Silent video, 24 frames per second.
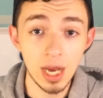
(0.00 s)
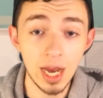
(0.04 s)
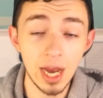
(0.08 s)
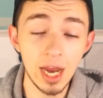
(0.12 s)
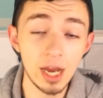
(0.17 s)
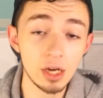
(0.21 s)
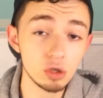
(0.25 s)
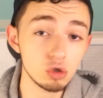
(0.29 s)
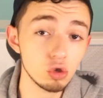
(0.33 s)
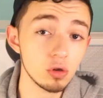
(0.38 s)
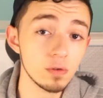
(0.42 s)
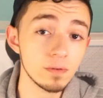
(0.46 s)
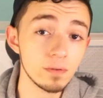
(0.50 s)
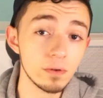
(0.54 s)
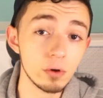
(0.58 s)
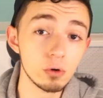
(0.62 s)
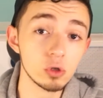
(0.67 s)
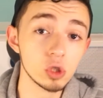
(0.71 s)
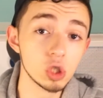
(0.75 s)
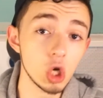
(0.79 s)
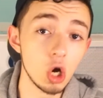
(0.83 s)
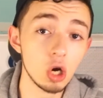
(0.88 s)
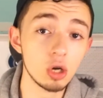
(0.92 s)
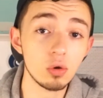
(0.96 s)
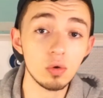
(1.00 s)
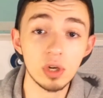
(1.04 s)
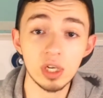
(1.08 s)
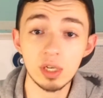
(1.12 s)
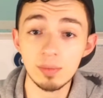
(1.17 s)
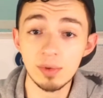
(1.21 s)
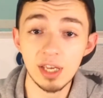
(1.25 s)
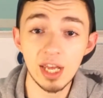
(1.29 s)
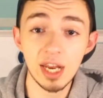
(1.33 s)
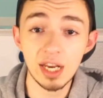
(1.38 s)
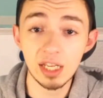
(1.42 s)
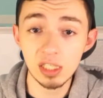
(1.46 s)
Android phones are going
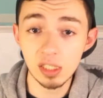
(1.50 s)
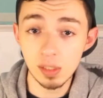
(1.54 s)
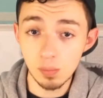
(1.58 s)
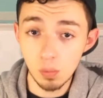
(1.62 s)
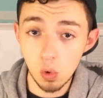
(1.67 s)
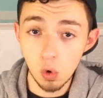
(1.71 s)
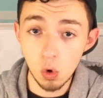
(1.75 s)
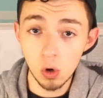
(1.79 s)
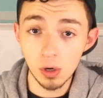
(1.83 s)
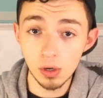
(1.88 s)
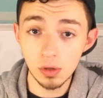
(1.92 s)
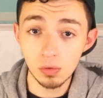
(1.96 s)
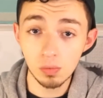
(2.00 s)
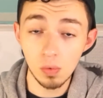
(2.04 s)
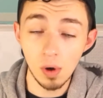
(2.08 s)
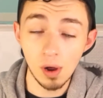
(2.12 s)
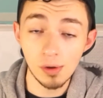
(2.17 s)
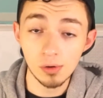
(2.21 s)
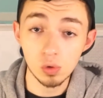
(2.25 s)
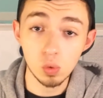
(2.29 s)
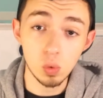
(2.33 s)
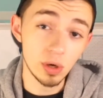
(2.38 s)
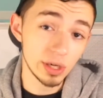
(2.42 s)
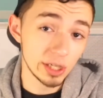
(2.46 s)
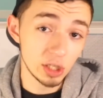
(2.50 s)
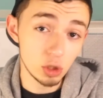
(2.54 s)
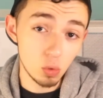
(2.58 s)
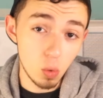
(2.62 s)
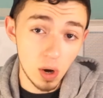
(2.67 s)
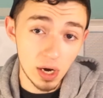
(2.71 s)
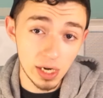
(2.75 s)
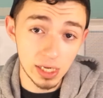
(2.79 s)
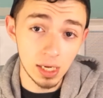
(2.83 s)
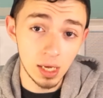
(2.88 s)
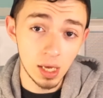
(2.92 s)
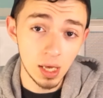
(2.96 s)
to be getting support throughout
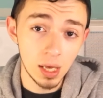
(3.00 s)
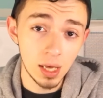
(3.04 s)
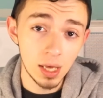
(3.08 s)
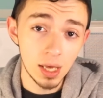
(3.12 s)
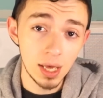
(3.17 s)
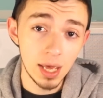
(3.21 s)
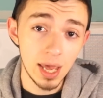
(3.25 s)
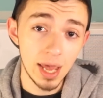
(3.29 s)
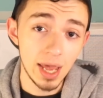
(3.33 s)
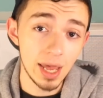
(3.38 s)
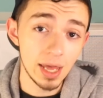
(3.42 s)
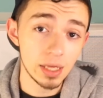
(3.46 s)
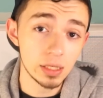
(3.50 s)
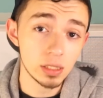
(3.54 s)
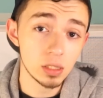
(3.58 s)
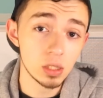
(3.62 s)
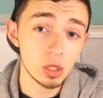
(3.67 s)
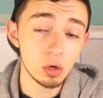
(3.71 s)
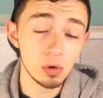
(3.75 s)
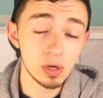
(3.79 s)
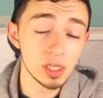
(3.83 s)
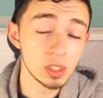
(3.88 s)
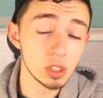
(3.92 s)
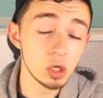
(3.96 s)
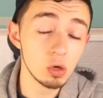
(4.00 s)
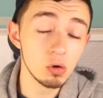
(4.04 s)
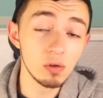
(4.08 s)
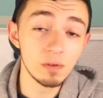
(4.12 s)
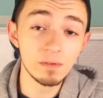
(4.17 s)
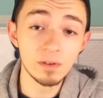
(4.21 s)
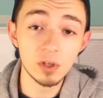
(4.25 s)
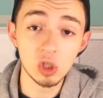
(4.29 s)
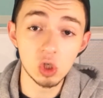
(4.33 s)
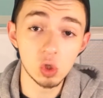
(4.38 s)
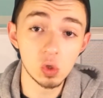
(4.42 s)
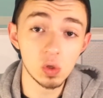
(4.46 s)
2020, and there is no
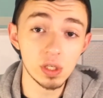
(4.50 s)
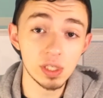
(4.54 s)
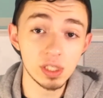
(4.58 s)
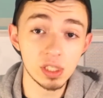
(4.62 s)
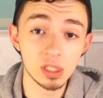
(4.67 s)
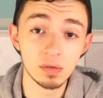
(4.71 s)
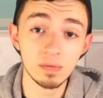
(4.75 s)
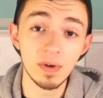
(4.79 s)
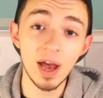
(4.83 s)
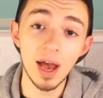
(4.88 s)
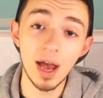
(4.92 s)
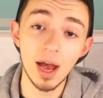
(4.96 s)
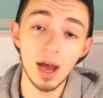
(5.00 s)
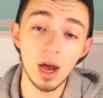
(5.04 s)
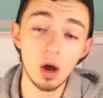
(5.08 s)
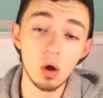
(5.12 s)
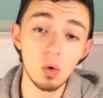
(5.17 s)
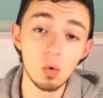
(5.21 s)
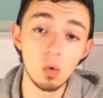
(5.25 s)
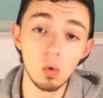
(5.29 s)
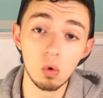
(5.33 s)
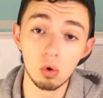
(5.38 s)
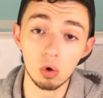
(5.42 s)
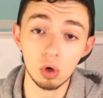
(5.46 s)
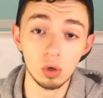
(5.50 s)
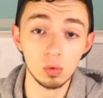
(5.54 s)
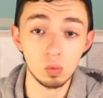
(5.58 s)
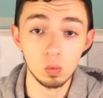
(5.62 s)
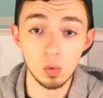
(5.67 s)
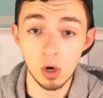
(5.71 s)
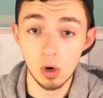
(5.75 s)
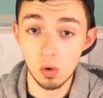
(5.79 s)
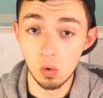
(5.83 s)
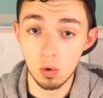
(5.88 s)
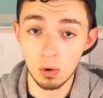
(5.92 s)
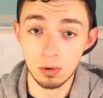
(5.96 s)
official list of how or in
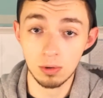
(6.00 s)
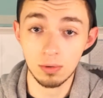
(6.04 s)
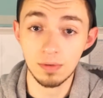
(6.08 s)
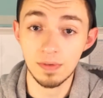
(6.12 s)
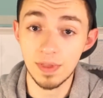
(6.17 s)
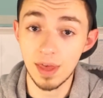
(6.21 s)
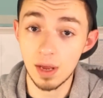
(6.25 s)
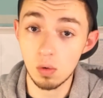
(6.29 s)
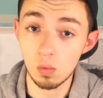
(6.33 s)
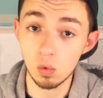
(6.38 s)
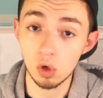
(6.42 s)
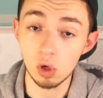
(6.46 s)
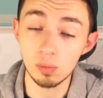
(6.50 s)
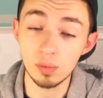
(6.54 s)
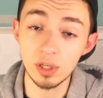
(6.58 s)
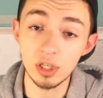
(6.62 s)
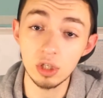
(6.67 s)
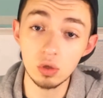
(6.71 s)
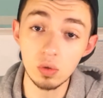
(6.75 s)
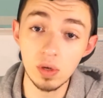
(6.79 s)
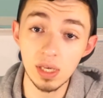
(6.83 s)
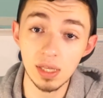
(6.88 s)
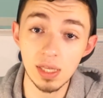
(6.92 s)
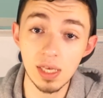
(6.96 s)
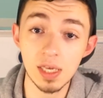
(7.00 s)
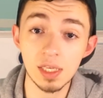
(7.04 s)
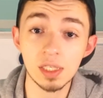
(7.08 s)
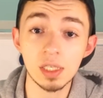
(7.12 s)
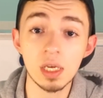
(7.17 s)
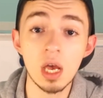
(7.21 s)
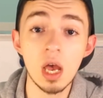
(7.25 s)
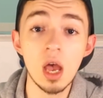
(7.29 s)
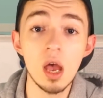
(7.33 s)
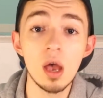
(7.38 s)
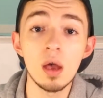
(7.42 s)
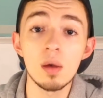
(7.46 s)
what order they will be doing
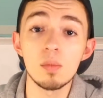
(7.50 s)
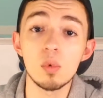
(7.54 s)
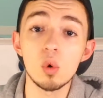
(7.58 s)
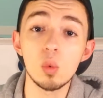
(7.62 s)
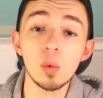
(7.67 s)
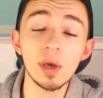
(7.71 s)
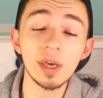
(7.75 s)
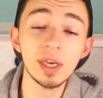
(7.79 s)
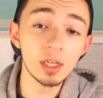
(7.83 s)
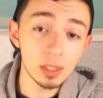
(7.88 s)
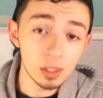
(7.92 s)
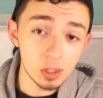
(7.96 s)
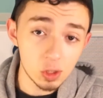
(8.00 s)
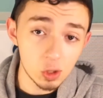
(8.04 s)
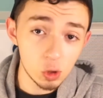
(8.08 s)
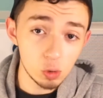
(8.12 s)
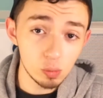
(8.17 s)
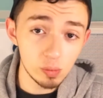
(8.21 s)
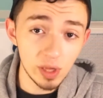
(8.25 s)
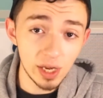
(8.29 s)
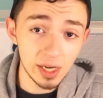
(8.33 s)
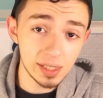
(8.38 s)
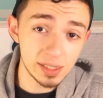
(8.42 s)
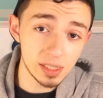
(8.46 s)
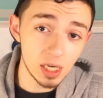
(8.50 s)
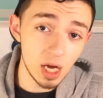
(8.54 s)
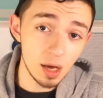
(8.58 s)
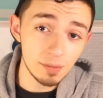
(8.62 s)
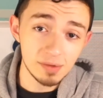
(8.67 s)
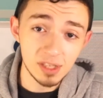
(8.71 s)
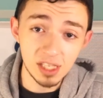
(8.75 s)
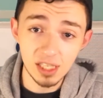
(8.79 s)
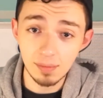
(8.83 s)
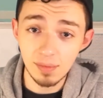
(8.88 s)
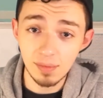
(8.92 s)
this, but we can assume that it's up to the